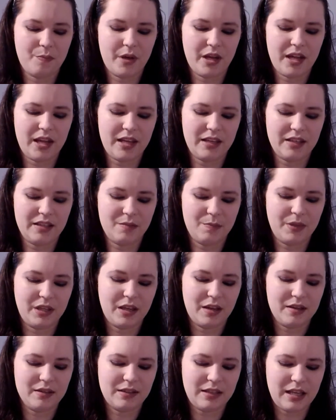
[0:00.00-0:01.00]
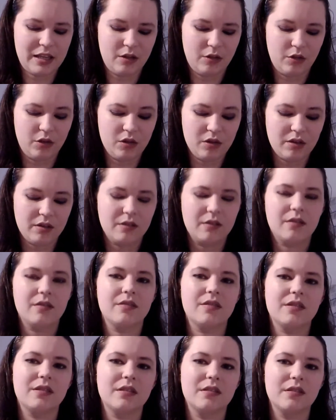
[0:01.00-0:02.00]
But because they look
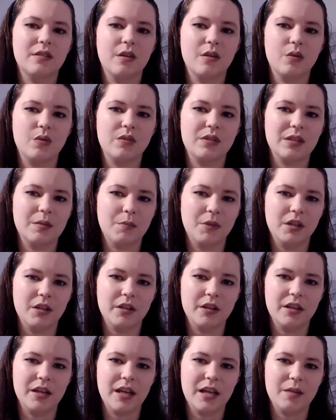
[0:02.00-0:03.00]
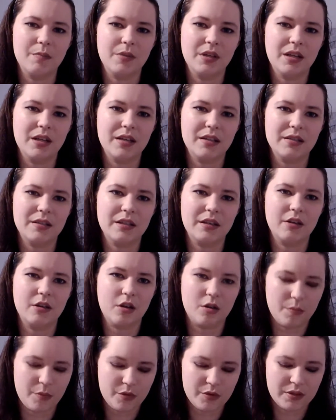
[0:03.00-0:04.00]
so similar, and because
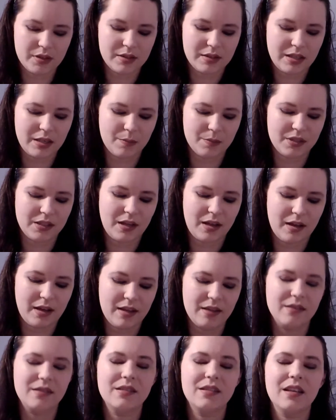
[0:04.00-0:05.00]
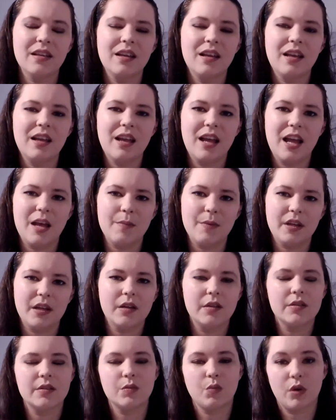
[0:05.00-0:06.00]
they're almost the same size, and
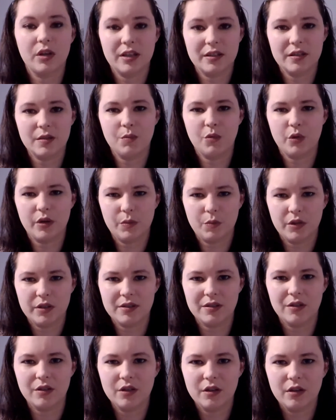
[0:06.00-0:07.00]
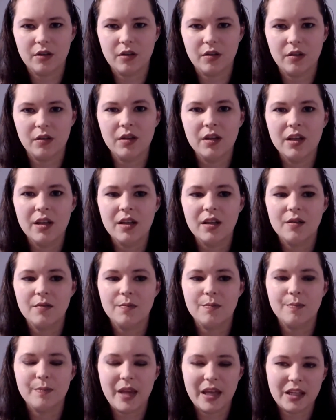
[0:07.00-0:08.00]
because one is a boy and one is a girl,
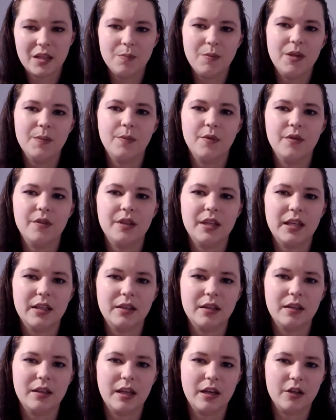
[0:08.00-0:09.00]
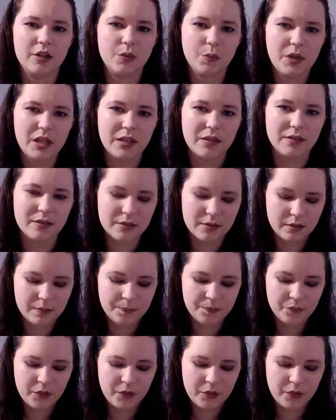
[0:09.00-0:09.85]
many people think that they are twins.